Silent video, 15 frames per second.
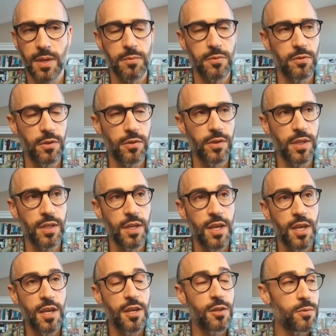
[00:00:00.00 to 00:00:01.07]
absolutely.
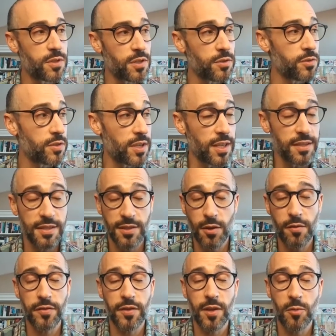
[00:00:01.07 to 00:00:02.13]
You know, it's interesting.
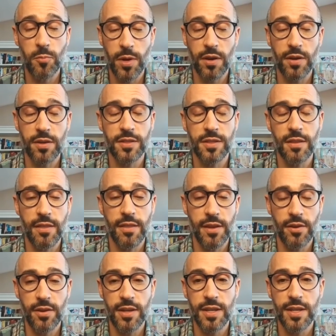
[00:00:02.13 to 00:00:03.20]
Self-comparison
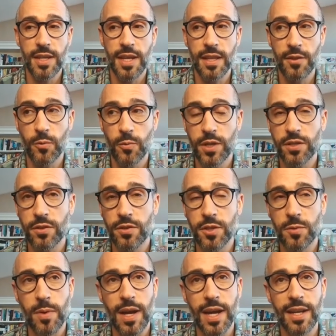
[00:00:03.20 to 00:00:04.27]
theory and the
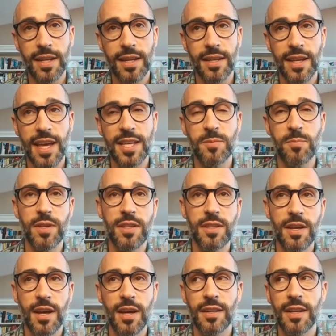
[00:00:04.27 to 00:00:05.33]
research behind it has been
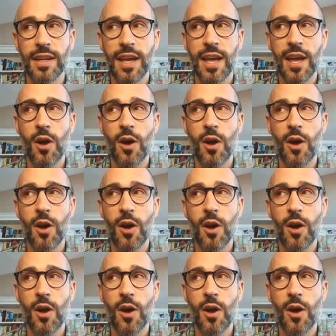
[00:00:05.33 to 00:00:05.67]
done